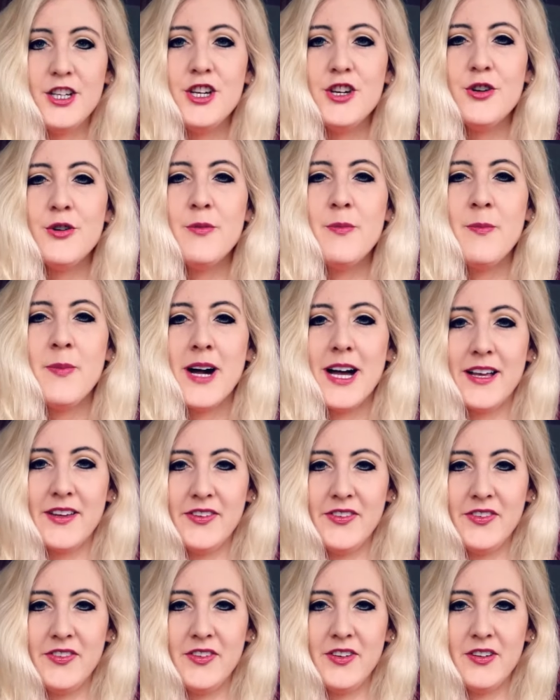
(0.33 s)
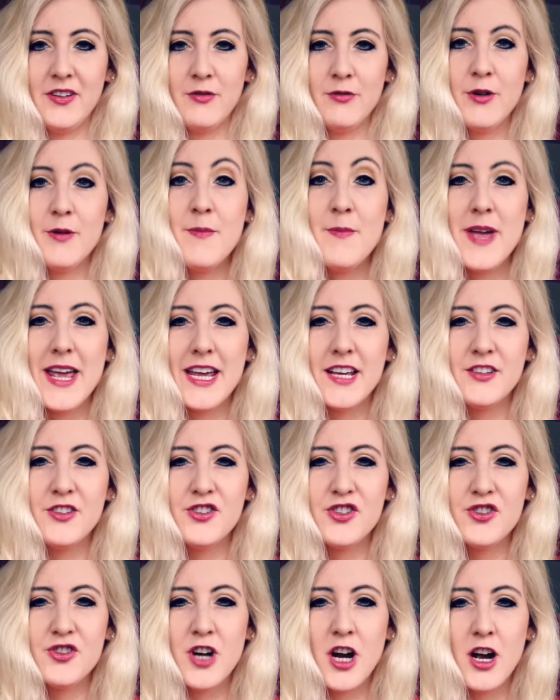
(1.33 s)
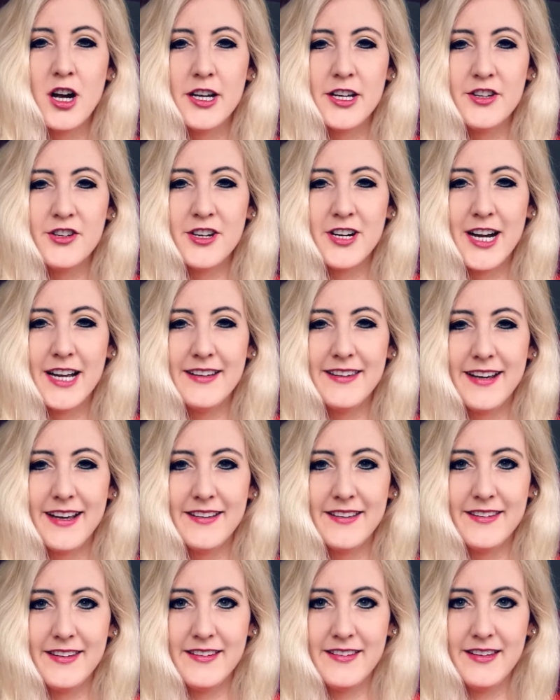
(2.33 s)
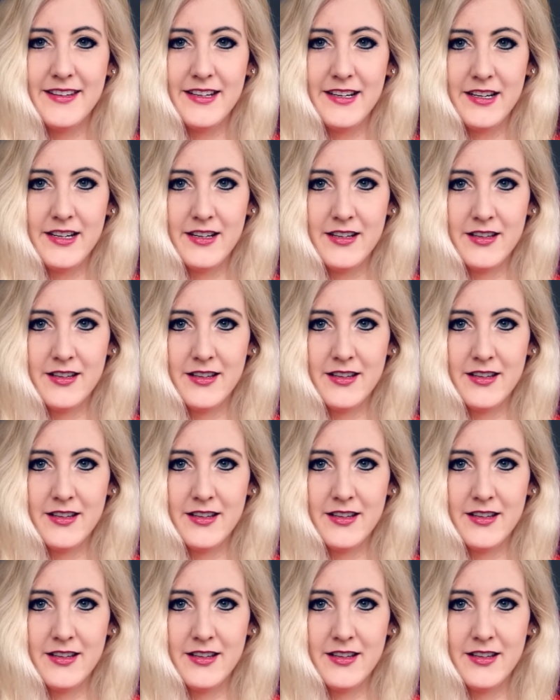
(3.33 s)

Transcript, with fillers: You must remain strong in your identity,